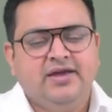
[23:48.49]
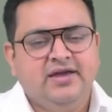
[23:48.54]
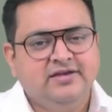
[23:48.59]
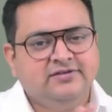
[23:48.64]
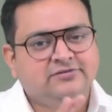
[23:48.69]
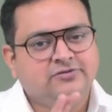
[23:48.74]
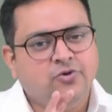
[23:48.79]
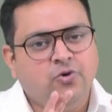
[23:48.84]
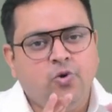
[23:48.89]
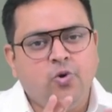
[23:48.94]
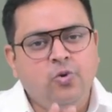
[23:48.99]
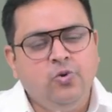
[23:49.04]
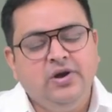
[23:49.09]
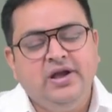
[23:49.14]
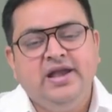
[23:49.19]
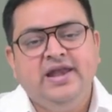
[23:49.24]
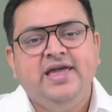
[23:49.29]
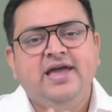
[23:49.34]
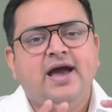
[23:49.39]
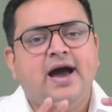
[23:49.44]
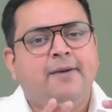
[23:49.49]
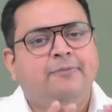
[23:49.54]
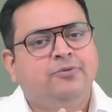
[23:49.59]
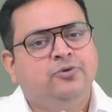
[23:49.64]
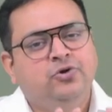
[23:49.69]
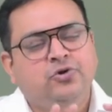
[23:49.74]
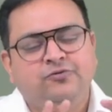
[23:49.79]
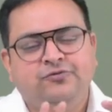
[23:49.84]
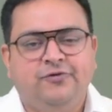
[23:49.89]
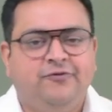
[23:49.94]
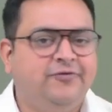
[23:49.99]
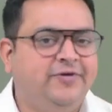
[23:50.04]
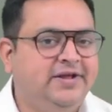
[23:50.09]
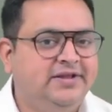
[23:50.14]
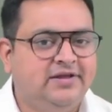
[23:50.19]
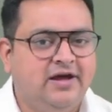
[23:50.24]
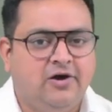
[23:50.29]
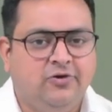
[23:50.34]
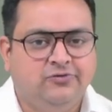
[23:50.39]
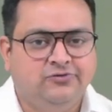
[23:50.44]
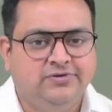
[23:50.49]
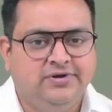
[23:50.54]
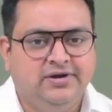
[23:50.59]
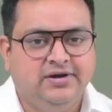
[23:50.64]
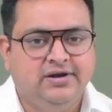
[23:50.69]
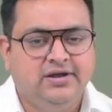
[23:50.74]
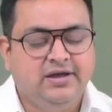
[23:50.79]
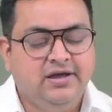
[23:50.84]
is only up to 50,000,